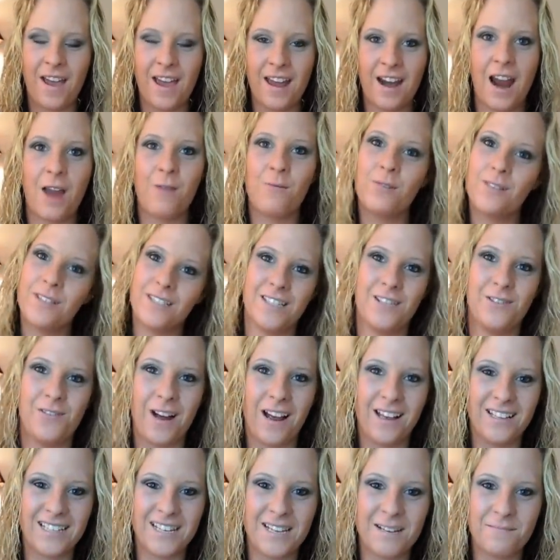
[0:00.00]
and I will see you
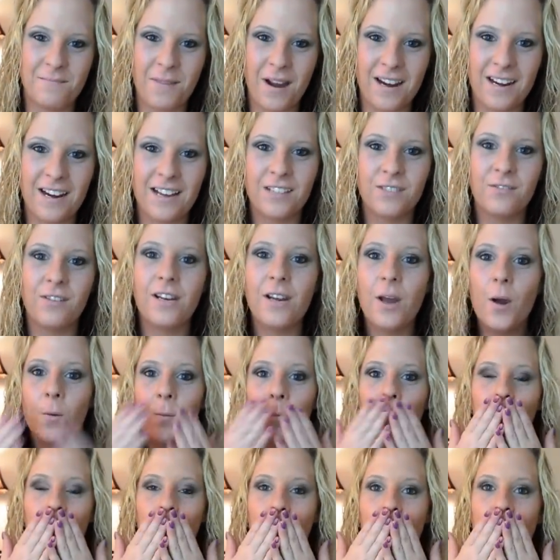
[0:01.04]
guys in my next video.
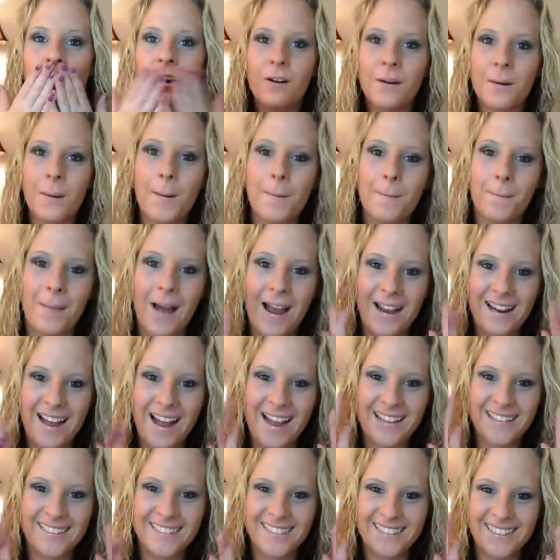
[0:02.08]
Bye
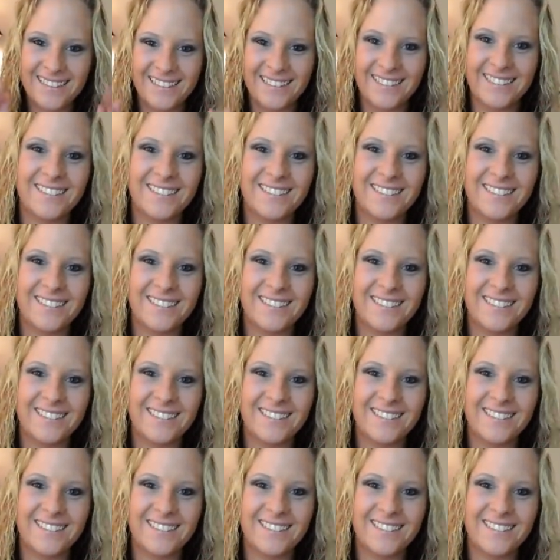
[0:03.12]
guys.